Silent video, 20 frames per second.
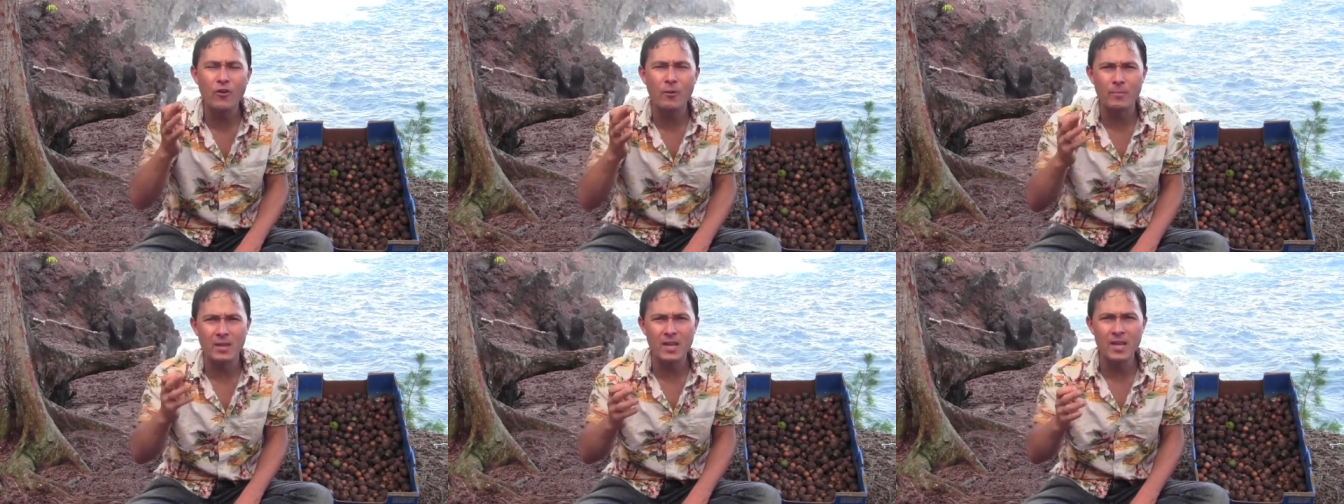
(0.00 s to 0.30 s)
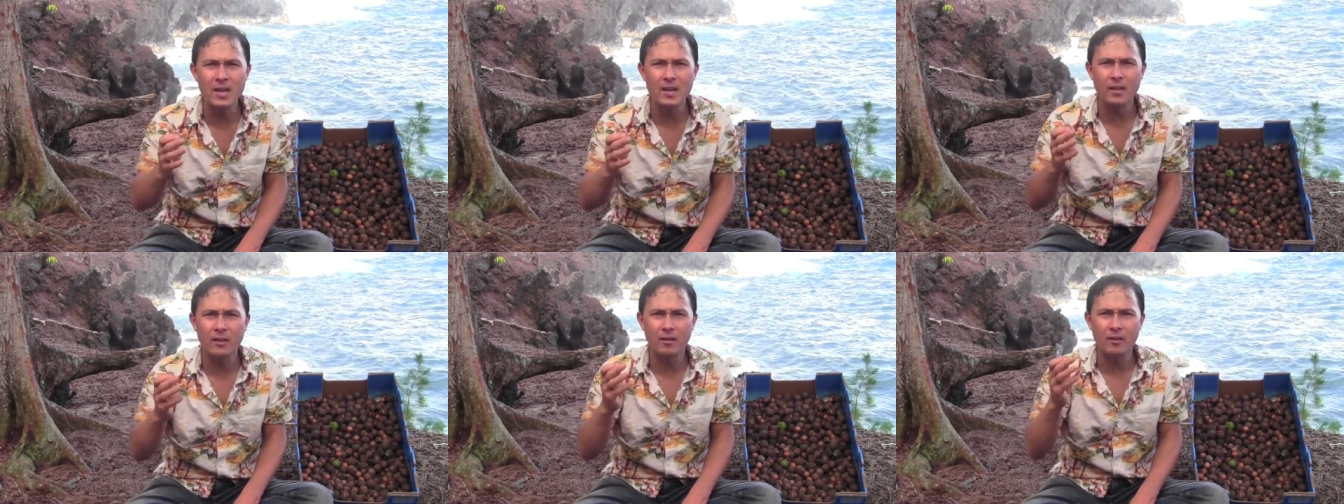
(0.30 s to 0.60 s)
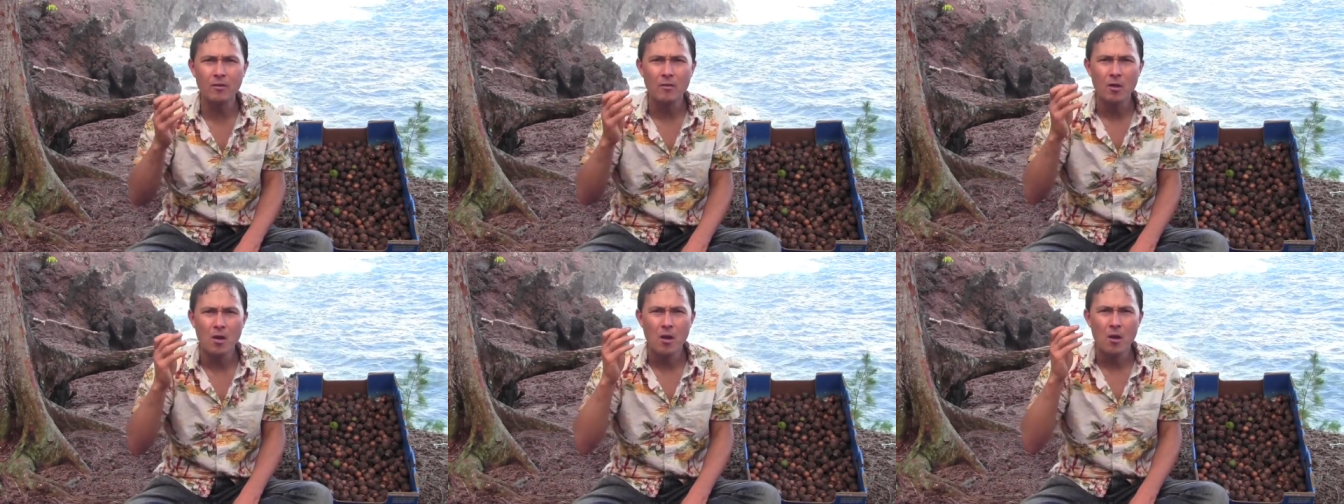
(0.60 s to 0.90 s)
from
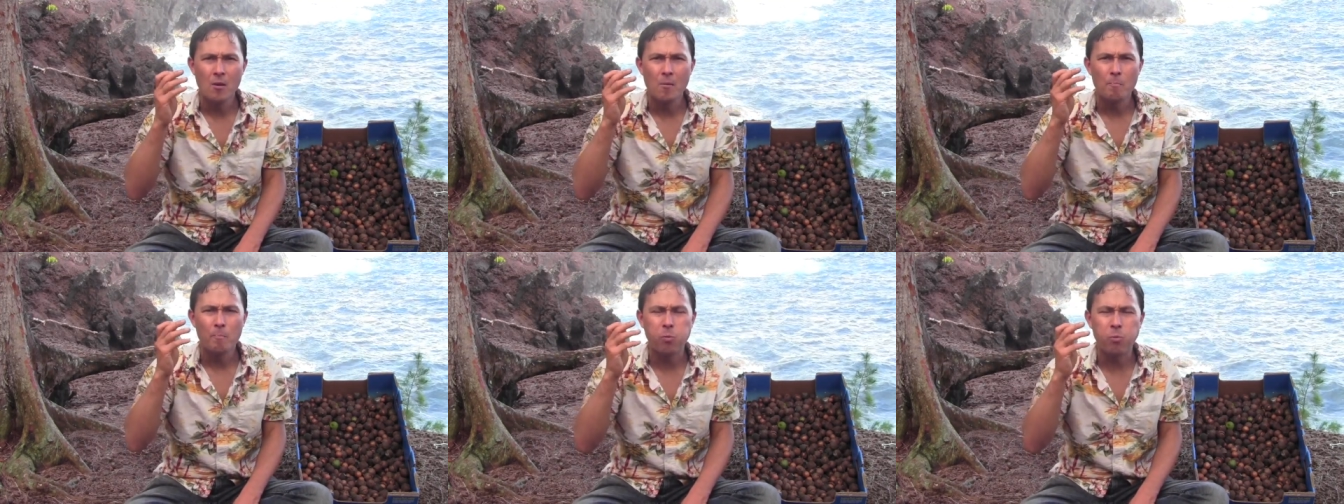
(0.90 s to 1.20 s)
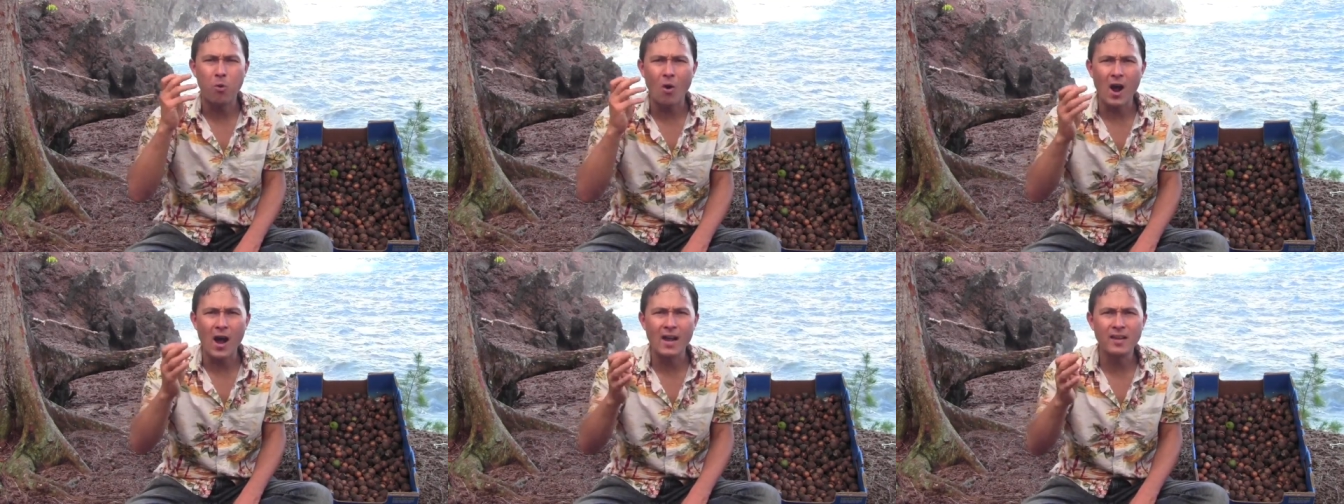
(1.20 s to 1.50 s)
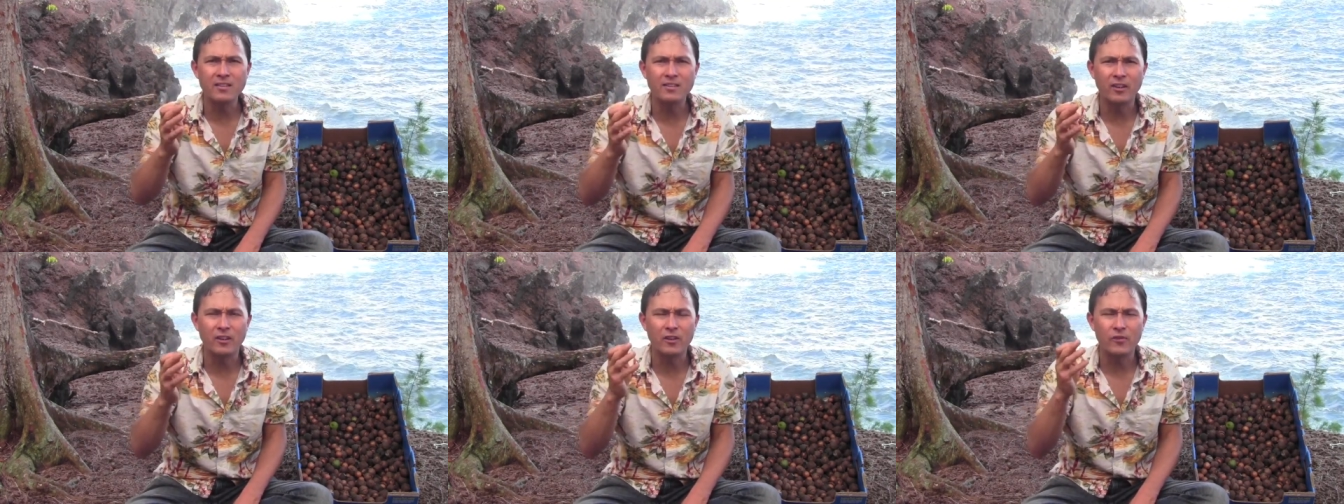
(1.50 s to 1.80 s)
eating
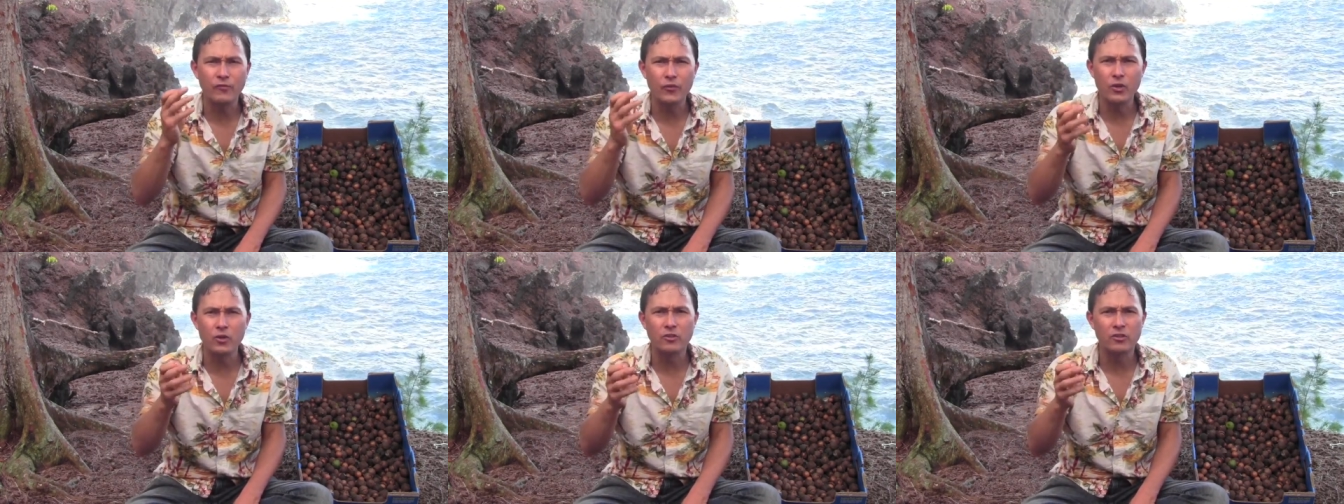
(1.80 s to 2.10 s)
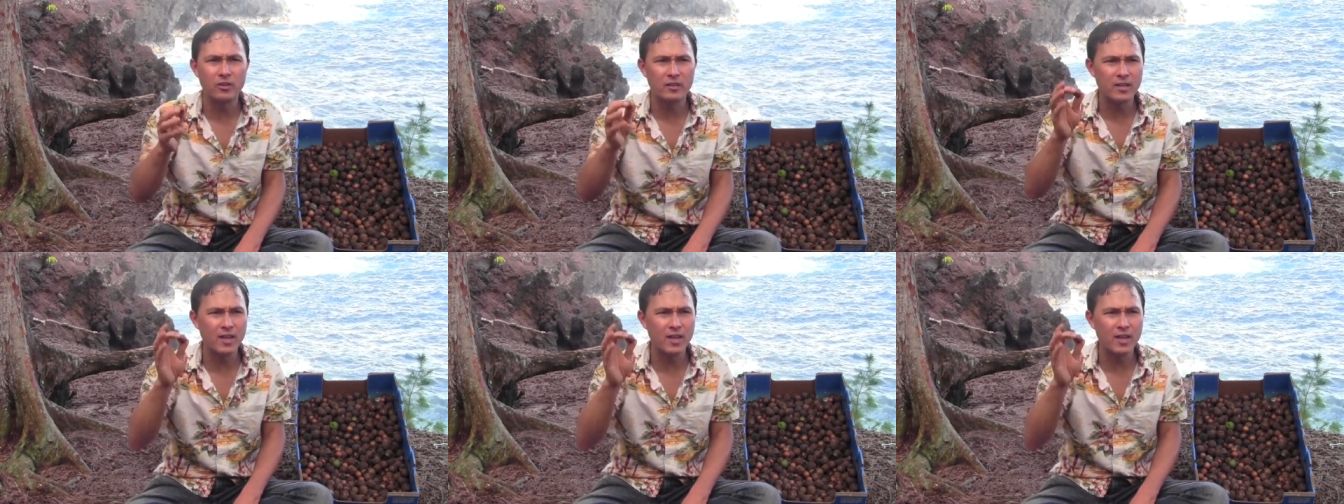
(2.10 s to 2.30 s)
processed foods.